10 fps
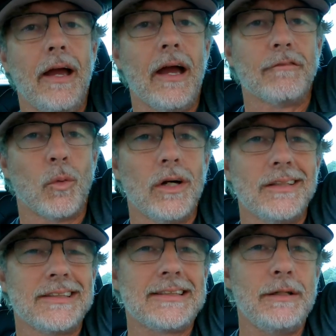Hey
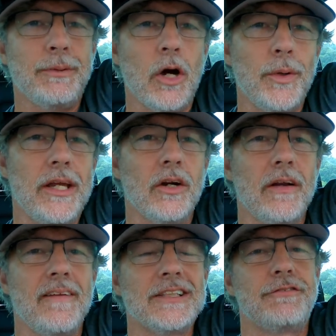everyone, C P O
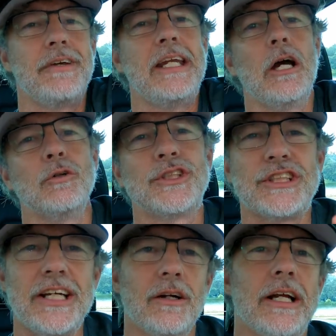here, and in this video
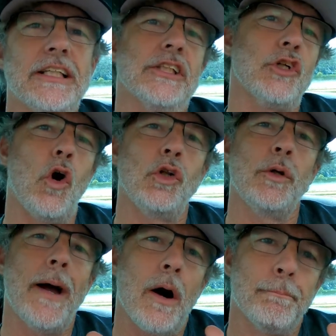series, it's
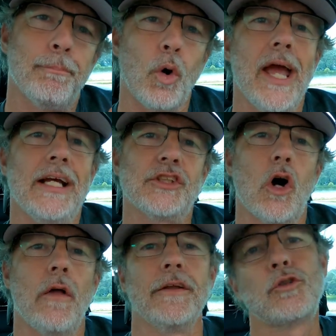all about brakes
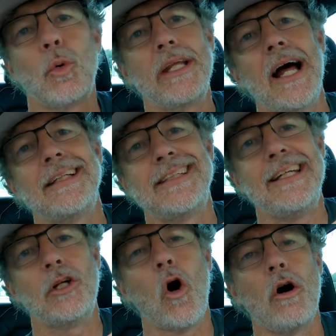on the twenty
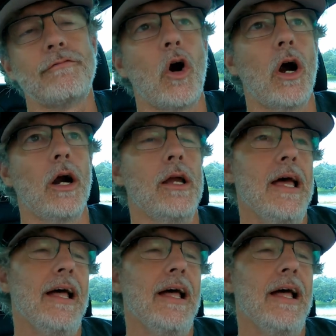nineteen Golf R.